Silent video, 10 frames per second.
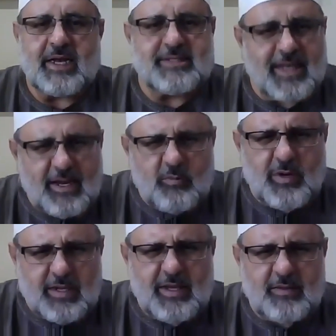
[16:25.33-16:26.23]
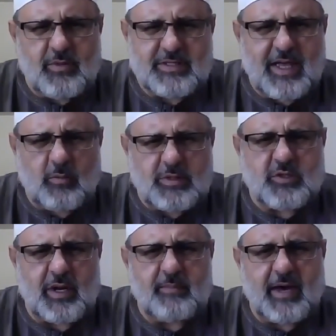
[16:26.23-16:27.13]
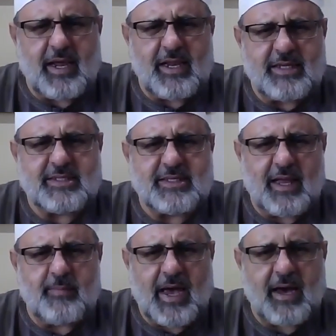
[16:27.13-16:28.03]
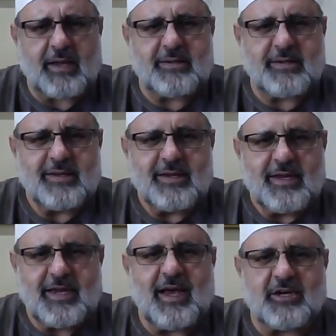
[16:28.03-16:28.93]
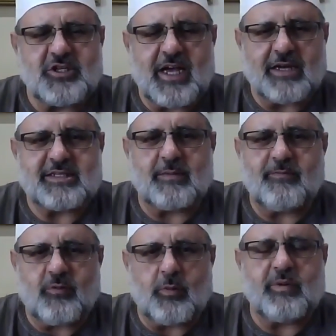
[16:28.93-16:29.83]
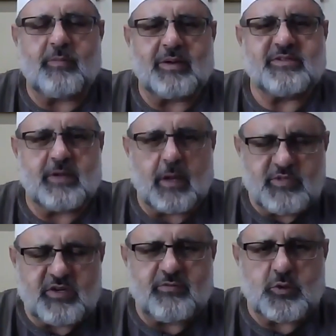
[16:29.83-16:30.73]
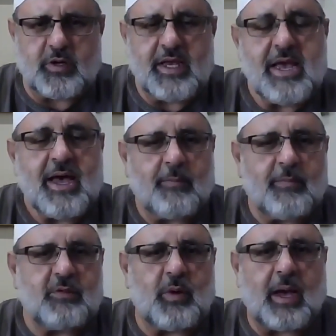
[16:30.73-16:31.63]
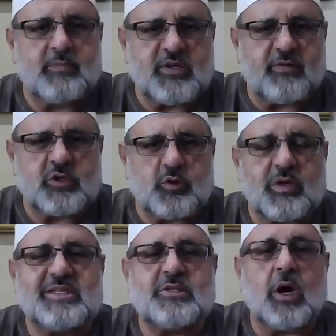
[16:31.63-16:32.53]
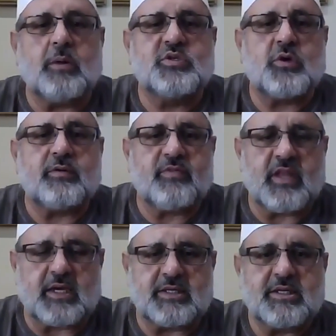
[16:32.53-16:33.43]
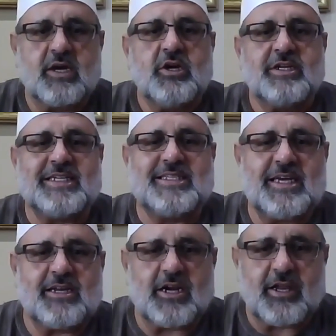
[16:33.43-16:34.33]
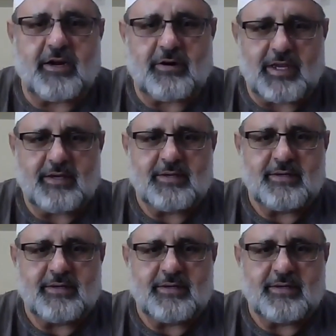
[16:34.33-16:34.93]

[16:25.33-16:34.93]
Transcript: Is that what Sulaiman alayhi salam had? He actually had some form of observatory. And by the way, observatory is to observe things, to see it clearly,